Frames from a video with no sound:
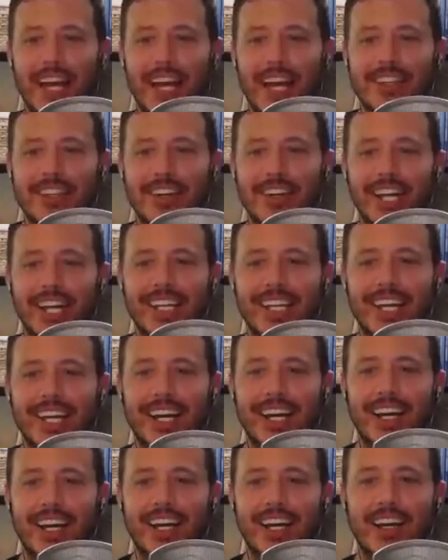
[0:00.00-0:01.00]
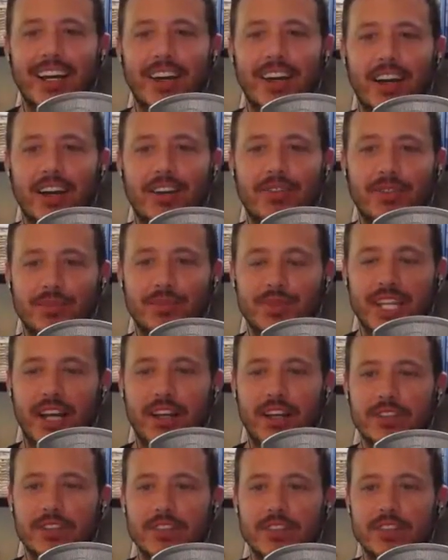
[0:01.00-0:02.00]
on from
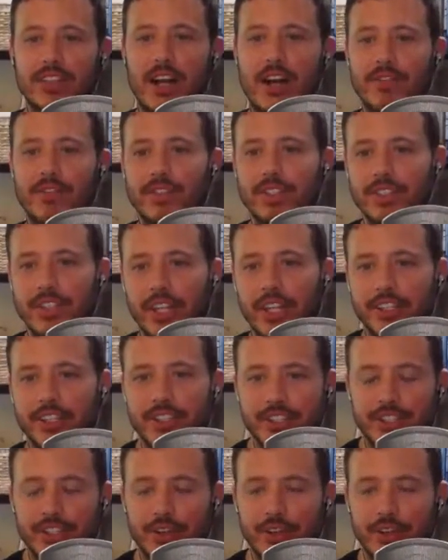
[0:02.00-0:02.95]
Sal's conversation,